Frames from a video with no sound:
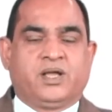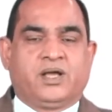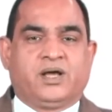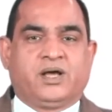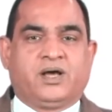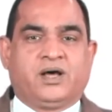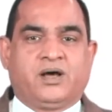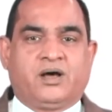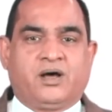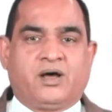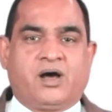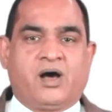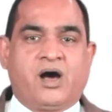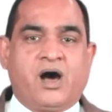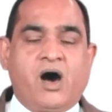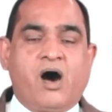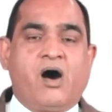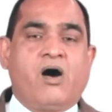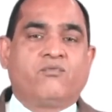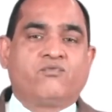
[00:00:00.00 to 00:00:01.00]

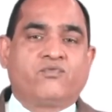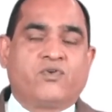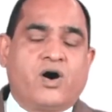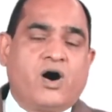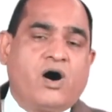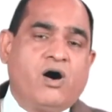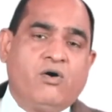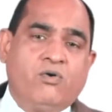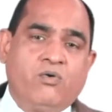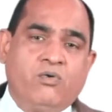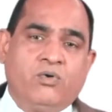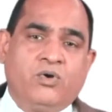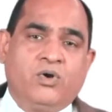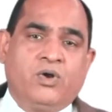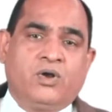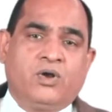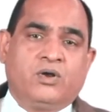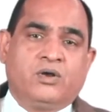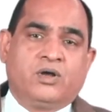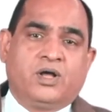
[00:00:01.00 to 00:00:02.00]
of how
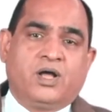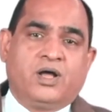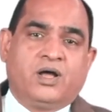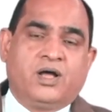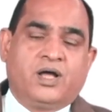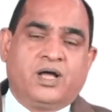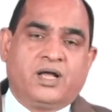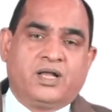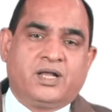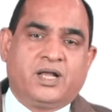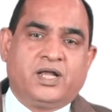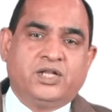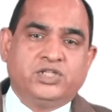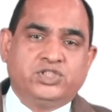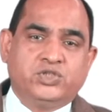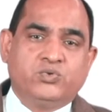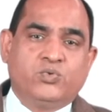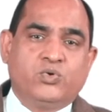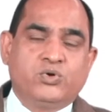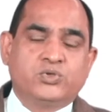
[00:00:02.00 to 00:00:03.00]

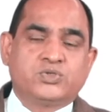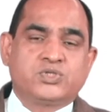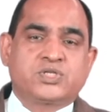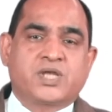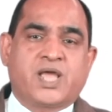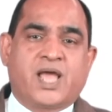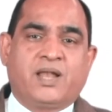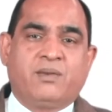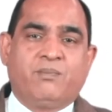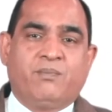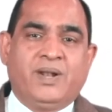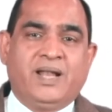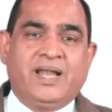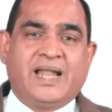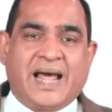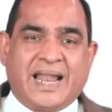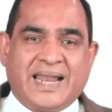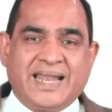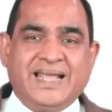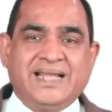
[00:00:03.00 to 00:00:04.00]
NGOs can build
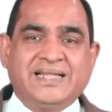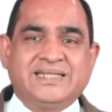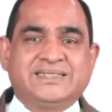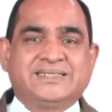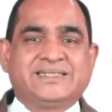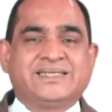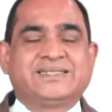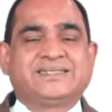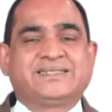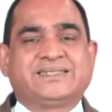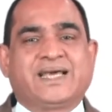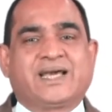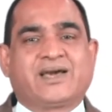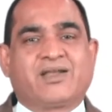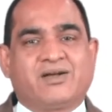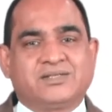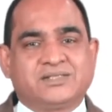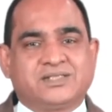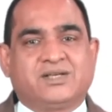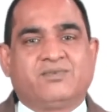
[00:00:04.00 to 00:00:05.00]
alliances
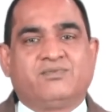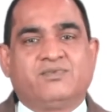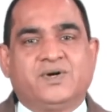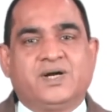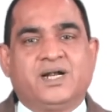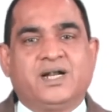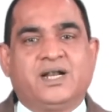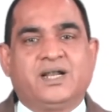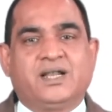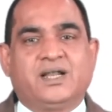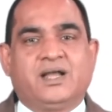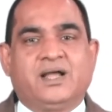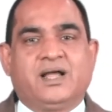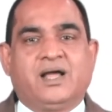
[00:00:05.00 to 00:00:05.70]
across the world,